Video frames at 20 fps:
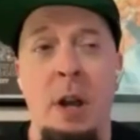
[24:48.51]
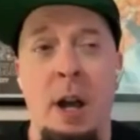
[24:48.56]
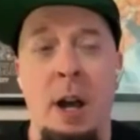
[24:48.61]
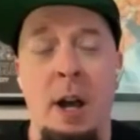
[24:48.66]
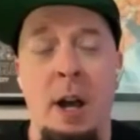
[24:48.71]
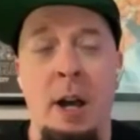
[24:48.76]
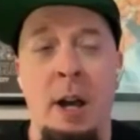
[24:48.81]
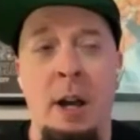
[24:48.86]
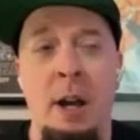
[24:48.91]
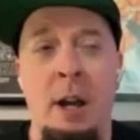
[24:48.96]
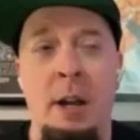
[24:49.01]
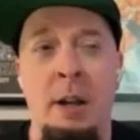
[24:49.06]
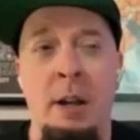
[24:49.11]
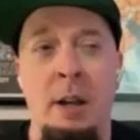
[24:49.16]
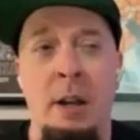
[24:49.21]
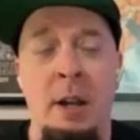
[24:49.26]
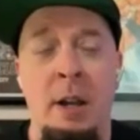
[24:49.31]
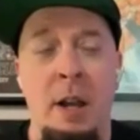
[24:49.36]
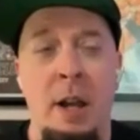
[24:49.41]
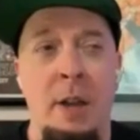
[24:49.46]
Uh,
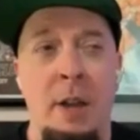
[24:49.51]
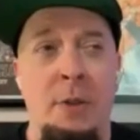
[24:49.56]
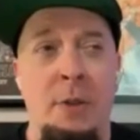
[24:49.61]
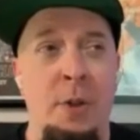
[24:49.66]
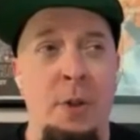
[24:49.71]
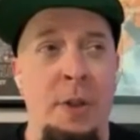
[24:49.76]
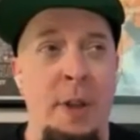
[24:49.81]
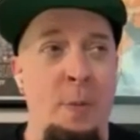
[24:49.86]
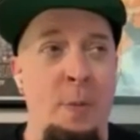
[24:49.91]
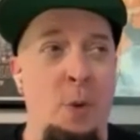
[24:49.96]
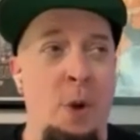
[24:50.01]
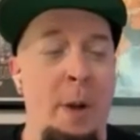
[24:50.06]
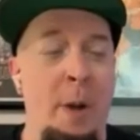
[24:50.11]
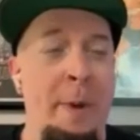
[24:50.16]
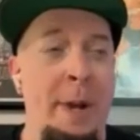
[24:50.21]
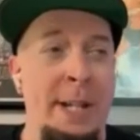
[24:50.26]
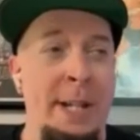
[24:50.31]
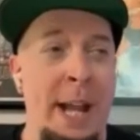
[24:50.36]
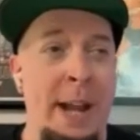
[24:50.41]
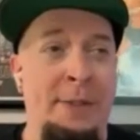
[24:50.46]
the only thing I'm worried
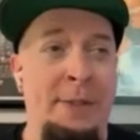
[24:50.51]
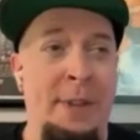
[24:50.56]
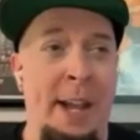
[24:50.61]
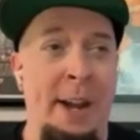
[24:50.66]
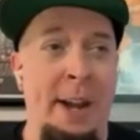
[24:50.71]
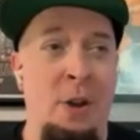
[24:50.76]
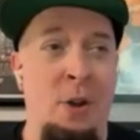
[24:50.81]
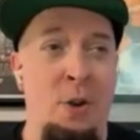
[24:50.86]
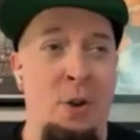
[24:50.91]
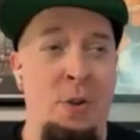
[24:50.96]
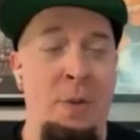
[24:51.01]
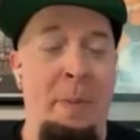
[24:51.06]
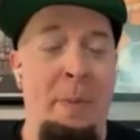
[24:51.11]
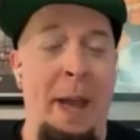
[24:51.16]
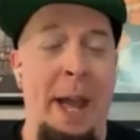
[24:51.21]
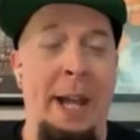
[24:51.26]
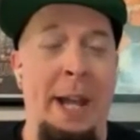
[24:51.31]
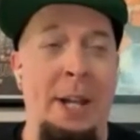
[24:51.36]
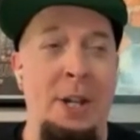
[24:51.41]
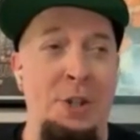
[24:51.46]
about is I have to get a whole
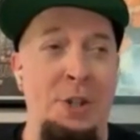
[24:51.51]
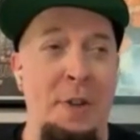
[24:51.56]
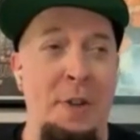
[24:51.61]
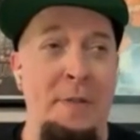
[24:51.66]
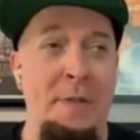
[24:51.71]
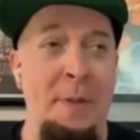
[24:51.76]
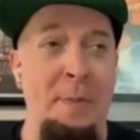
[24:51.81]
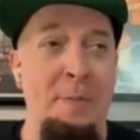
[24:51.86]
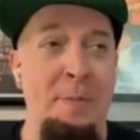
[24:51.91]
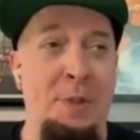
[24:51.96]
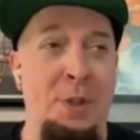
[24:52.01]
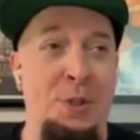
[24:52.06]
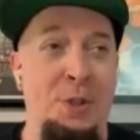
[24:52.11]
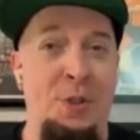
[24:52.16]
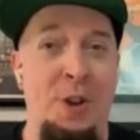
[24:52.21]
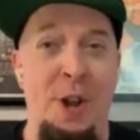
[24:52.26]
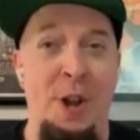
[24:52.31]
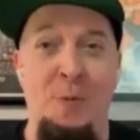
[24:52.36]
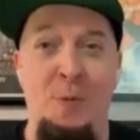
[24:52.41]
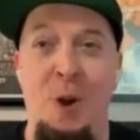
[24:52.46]
package of them to
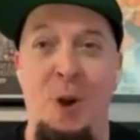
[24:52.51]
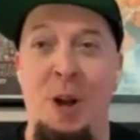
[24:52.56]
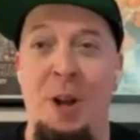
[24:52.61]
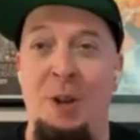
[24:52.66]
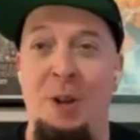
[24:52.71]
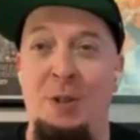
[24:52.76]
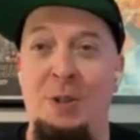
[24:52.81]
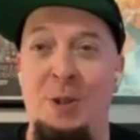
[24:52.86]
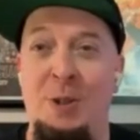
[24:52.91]
try one.